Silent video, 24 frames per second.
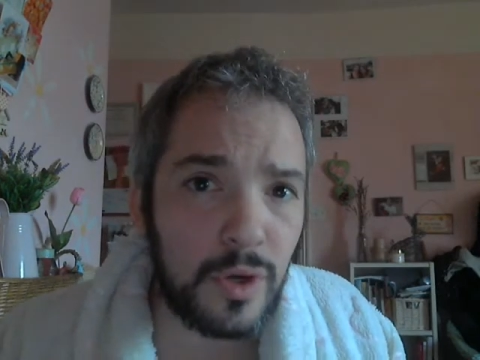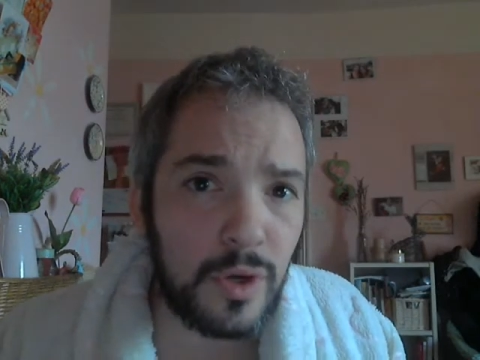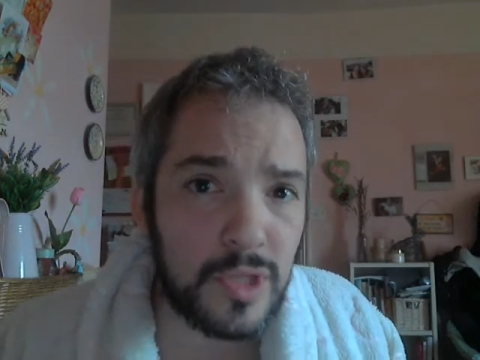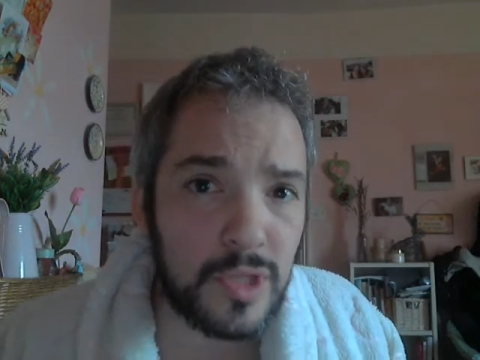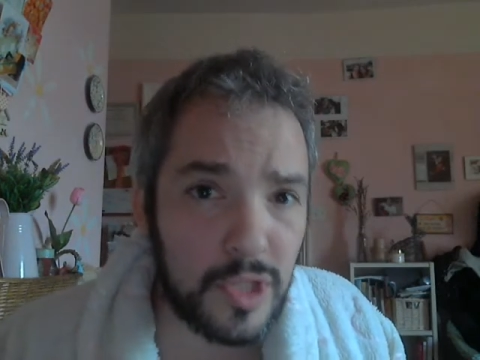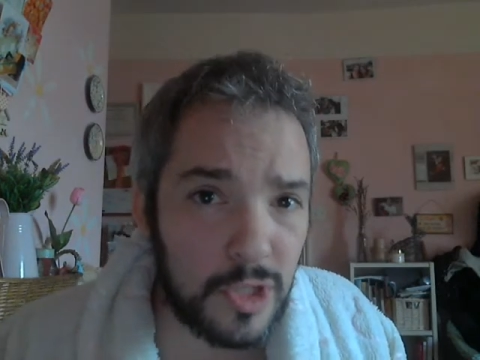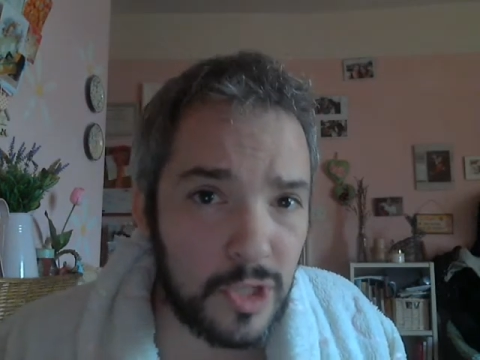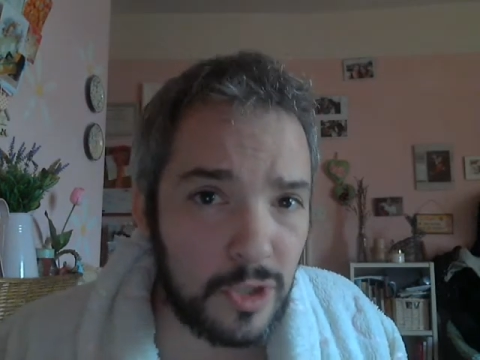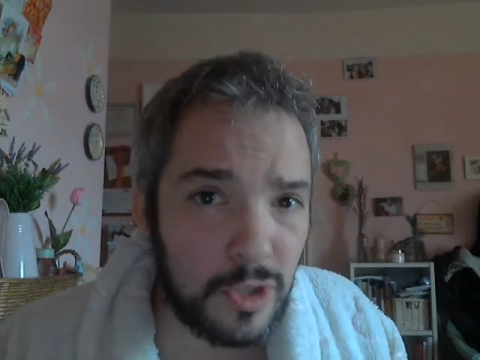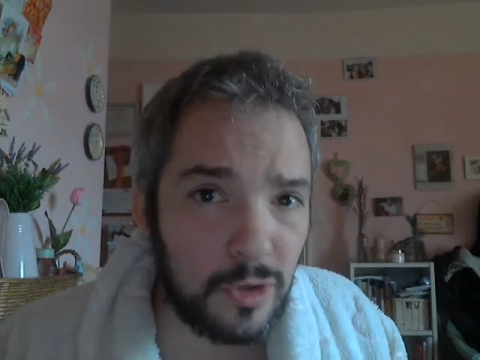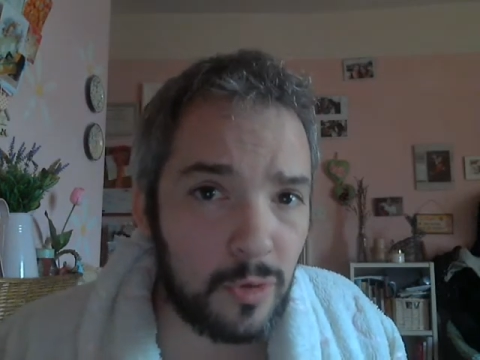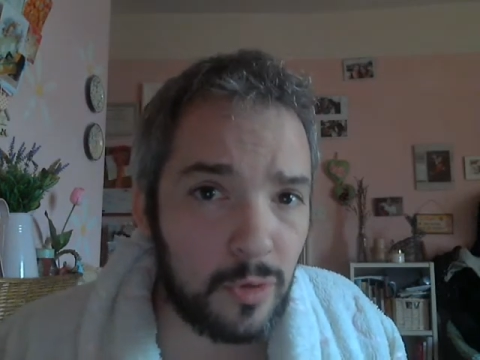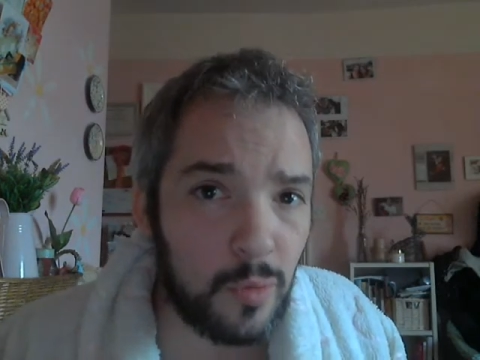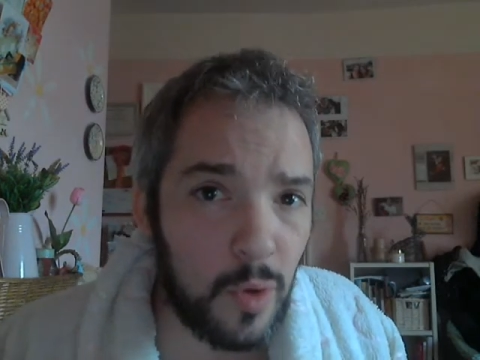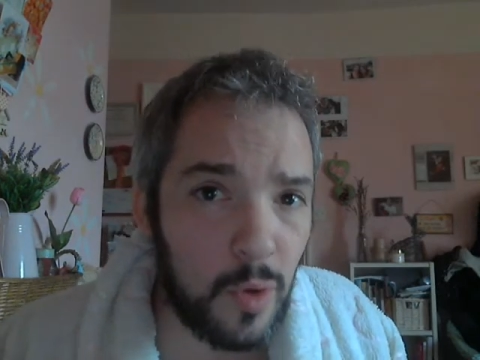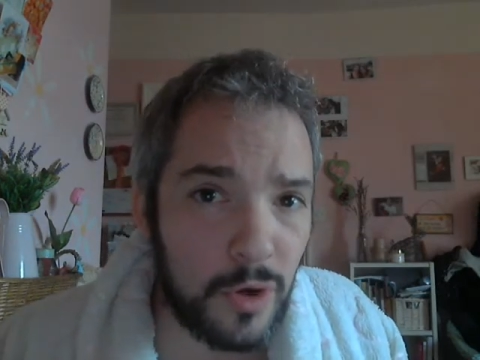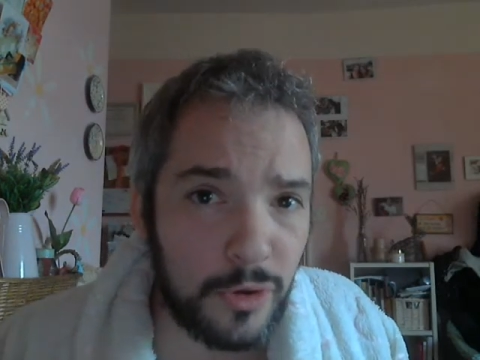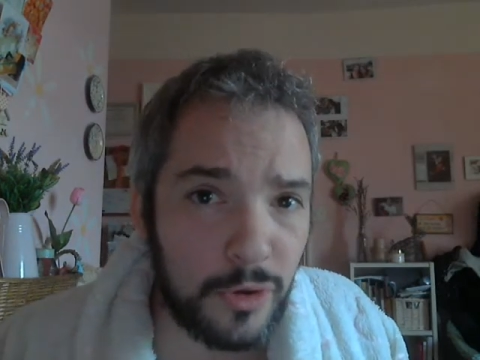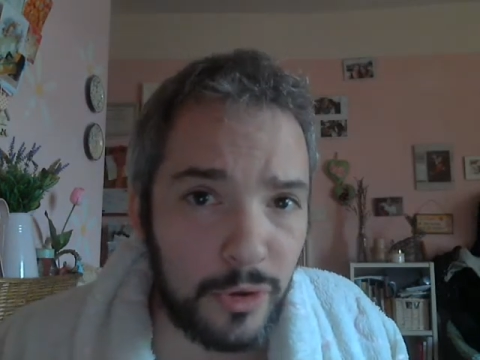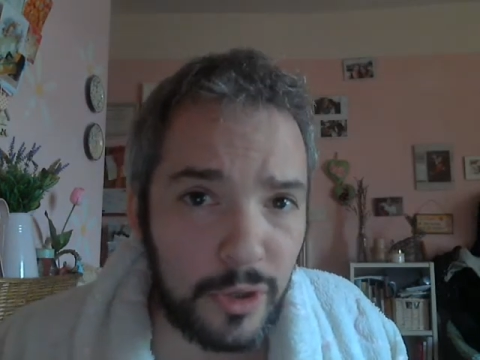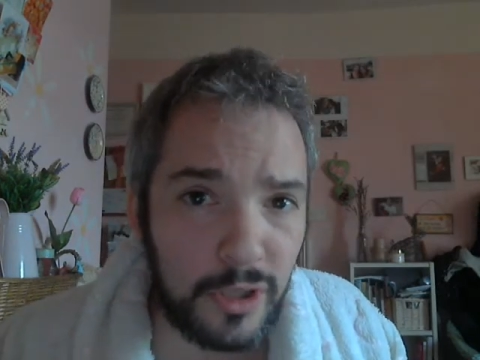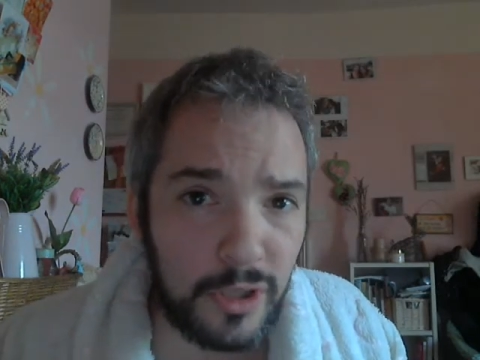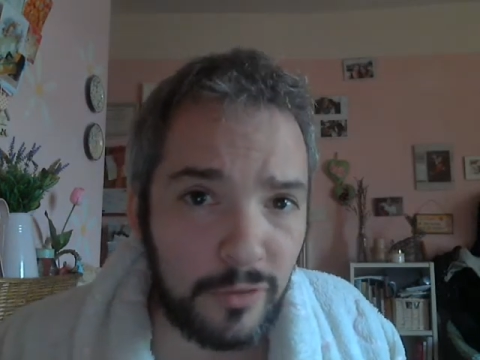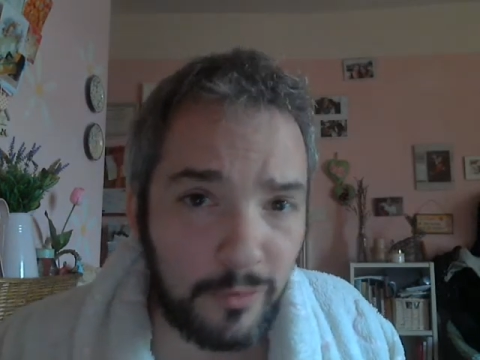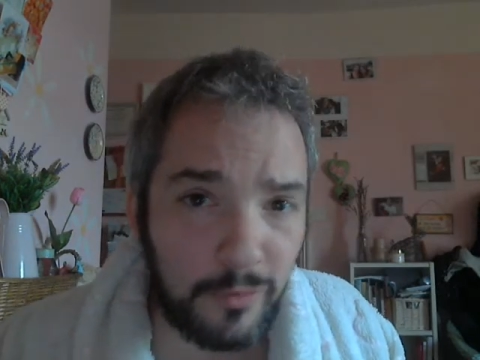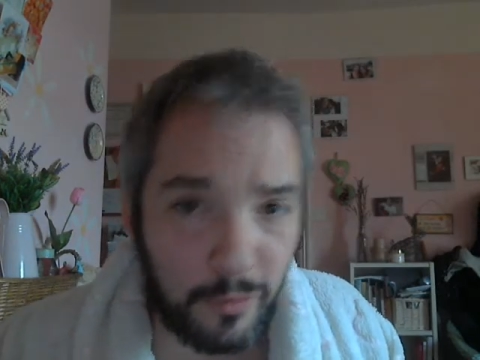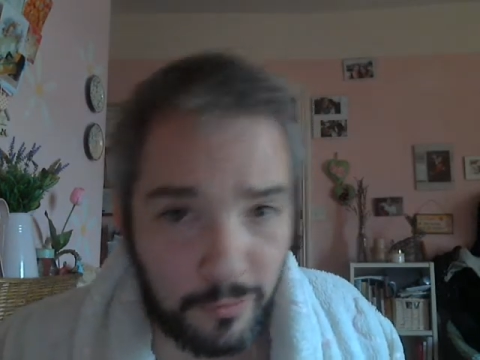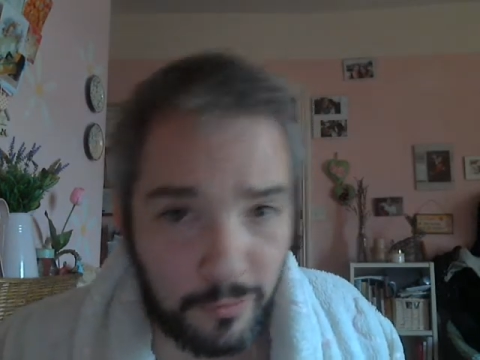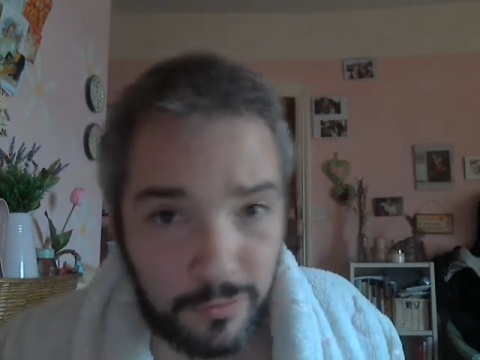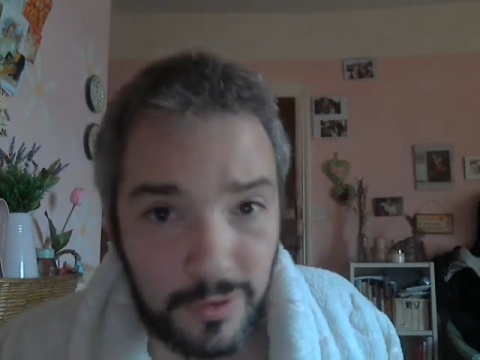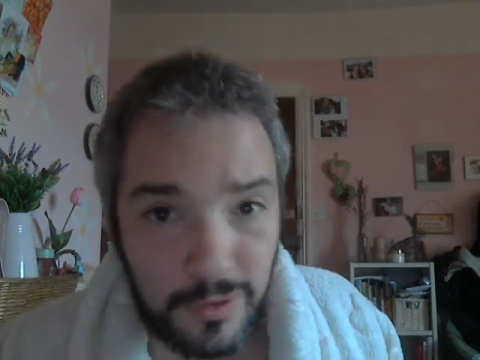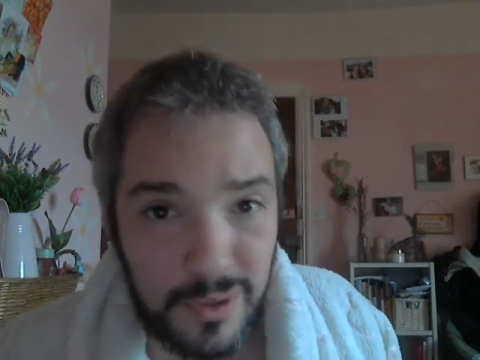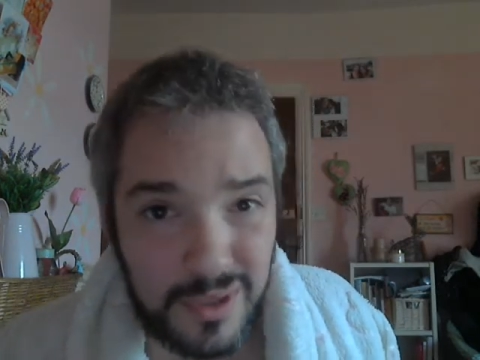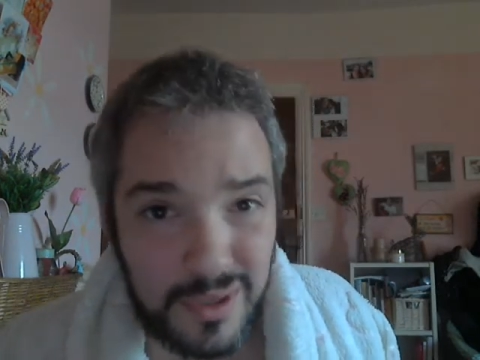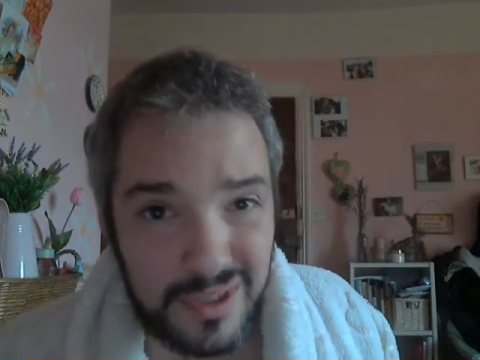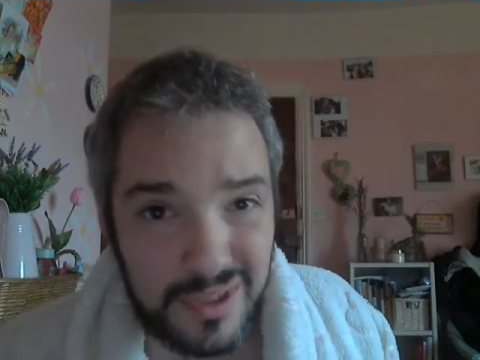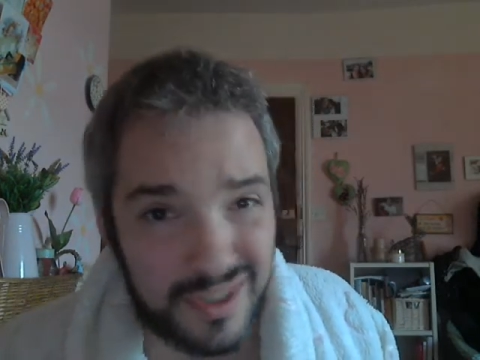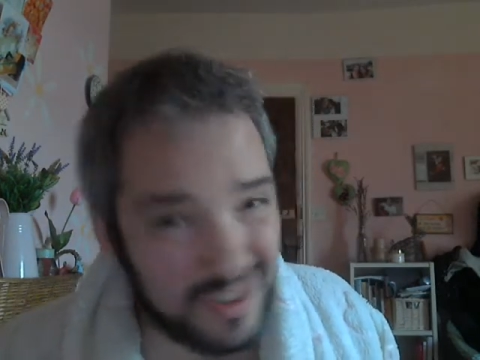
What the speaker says: is still wondering if it feels